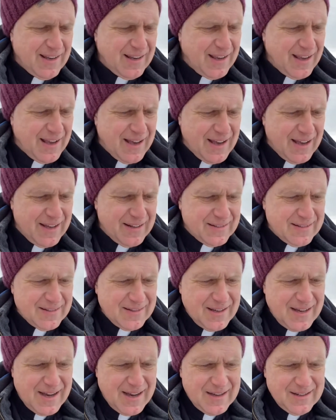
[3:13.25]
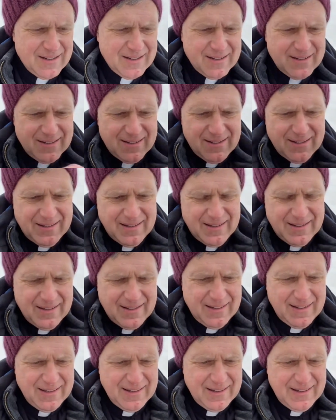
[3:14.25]
And I
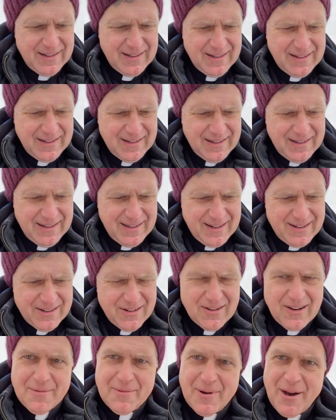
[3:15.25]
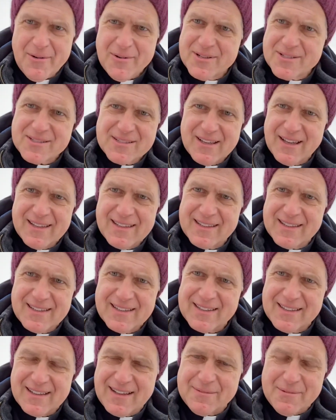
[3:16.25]
don't know, I'm always
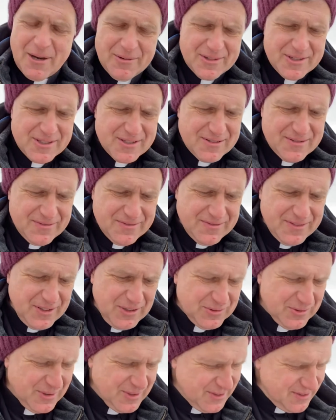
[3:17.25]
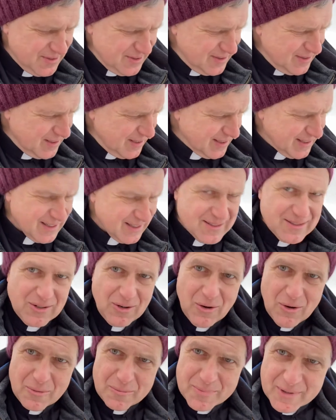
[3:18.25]
filled with, I guess,
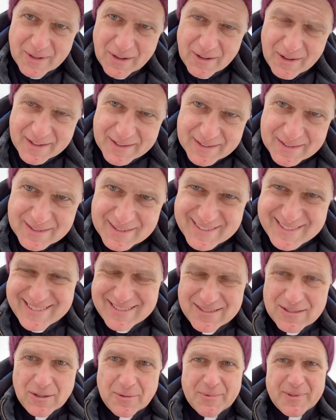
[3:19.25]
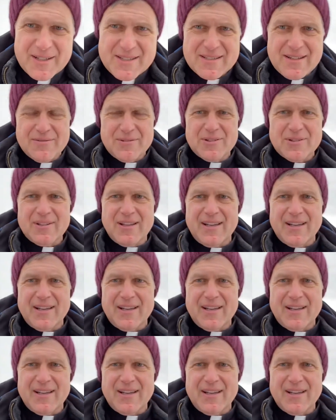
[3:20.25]
hope. Nobody's ever